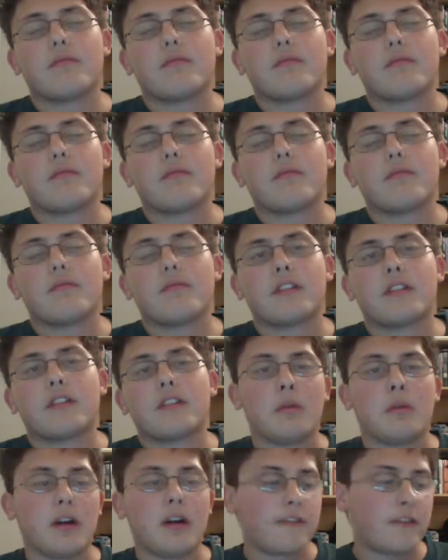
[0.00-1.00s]

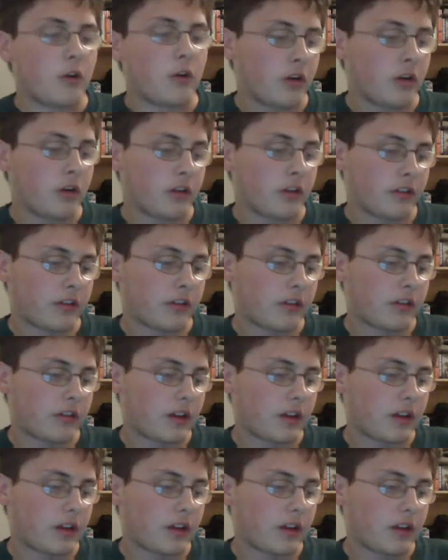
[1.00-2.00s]
So, of course,
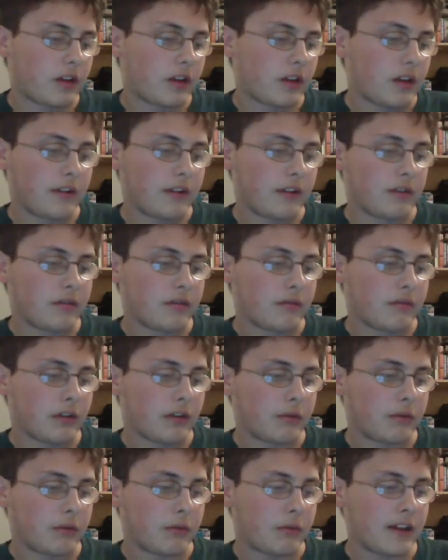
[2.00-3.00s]
I'm like, well,
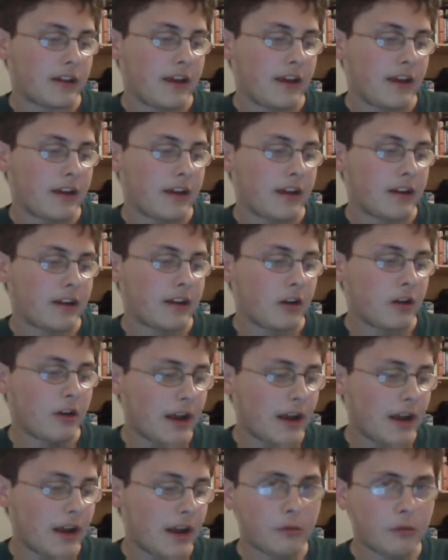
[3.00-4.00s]
what the heck? No way.
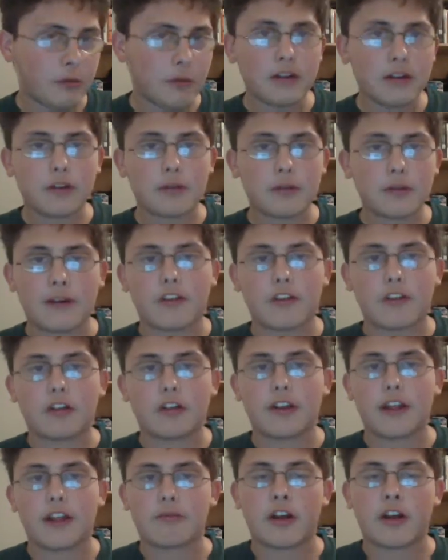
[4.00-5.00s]
I don't want to use my real
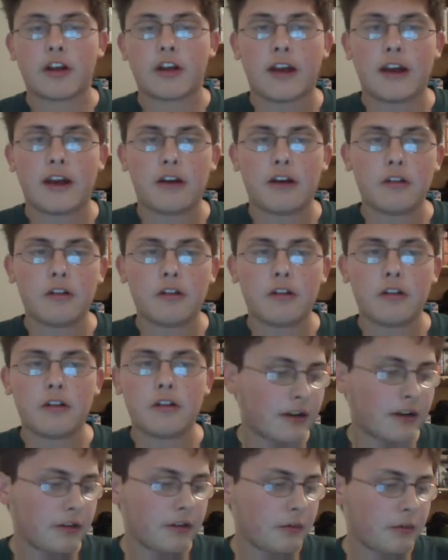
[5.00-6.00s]
name right now. I
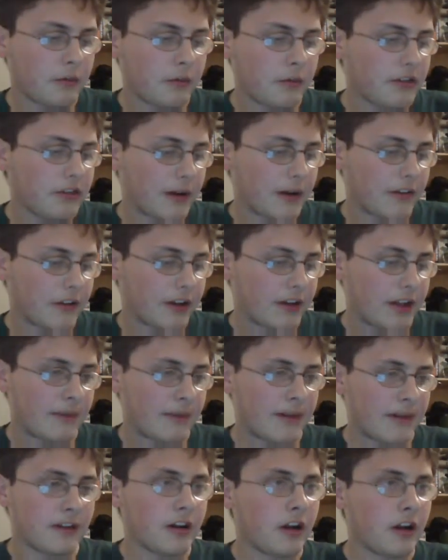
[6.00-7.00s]
don't want to use my real name
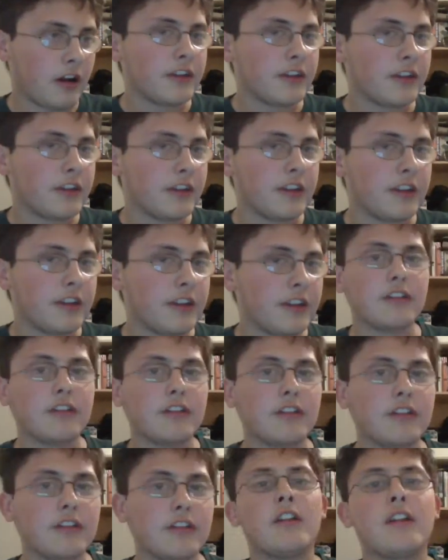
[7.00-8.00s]
on the internet
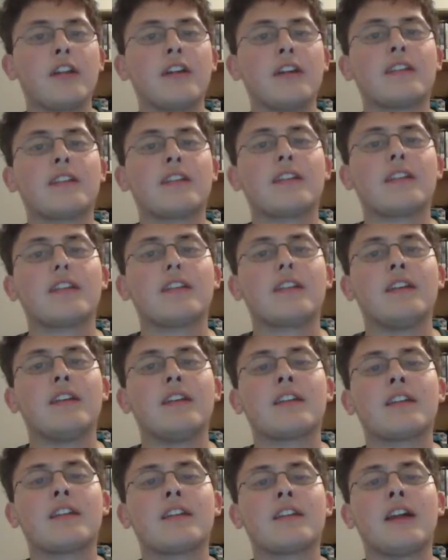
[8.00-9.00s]
unless it's
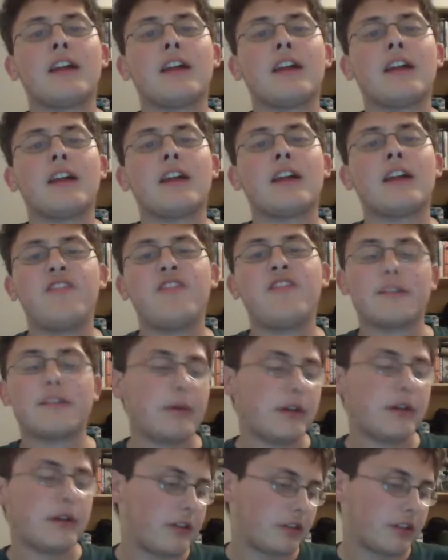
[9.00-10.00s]
like
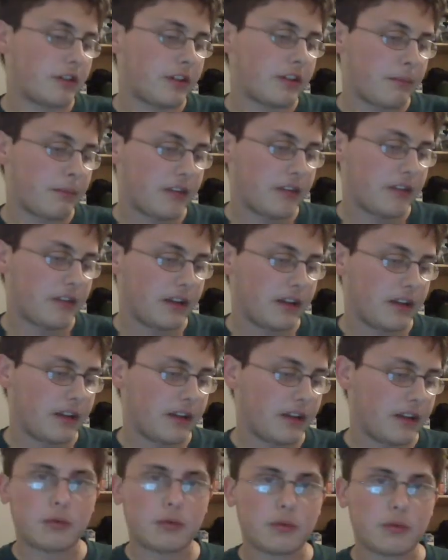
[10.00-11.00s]
Facebook or something, or
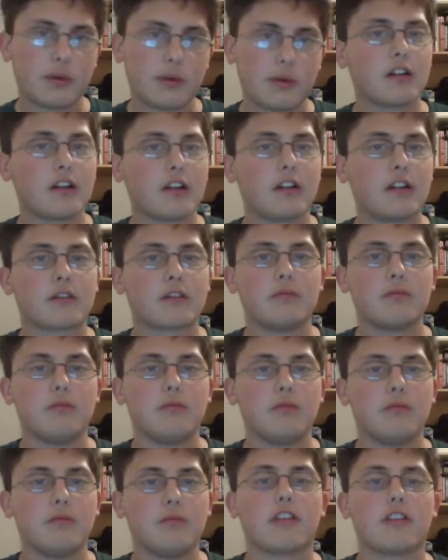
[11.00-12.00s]
Twitter, or
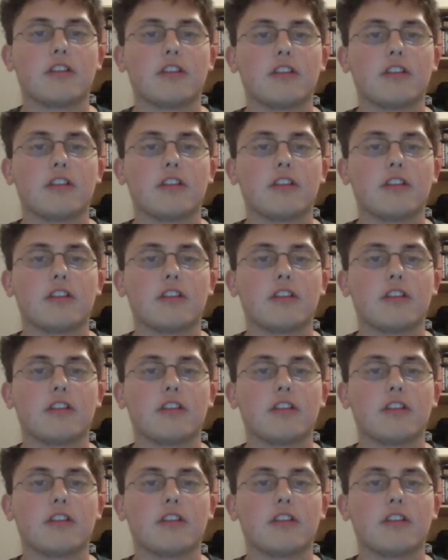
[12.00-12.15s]
whatever.